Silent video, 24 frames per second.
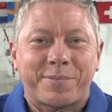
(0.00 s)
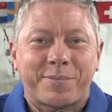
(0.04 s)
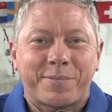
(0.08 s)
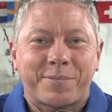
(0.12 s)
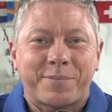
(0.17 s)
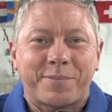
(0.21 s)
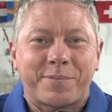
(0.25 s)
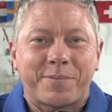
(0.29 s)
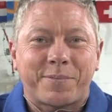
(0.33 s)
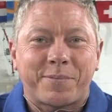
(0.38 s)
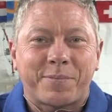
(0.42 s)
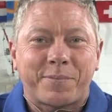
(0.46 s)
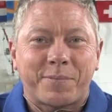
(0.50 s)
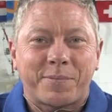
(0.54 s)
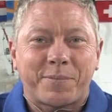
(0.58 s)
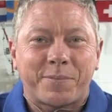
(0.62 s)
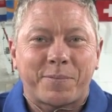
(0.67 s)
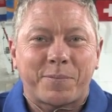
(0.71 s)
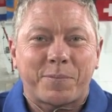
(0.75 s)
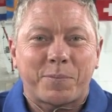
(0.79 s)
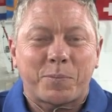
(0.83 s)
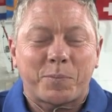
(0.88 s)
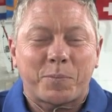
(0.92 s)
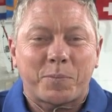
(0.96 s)

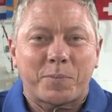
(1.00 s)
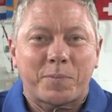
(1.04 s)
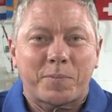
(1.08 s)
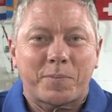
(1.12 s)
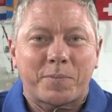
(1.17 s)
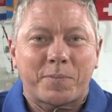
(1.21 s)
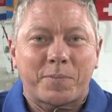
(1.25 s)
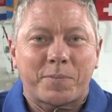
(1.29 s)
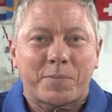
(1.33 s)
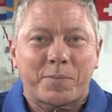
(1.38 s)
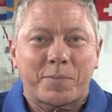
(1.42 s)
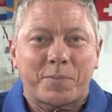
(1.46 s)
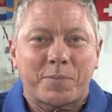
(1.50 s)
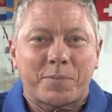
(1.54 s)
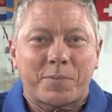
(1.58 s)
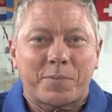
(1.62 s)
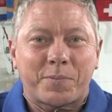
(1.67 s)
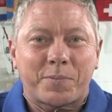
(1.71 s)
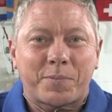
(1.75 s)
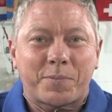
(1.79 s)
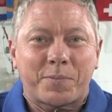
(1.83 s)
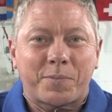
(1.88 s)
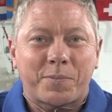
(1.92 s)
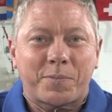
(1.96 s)

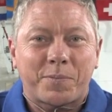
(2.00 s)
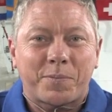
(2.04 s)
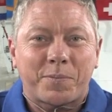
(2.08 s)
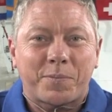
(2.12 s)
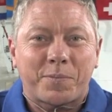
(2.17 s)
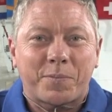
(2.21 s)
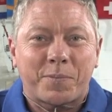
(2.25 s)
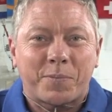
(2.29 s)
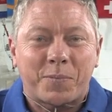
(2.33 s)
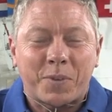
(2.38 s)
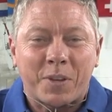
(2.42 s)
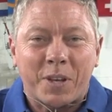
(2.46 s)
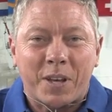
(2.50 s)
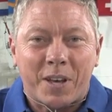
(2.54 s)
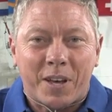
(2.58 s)
Nothing is said.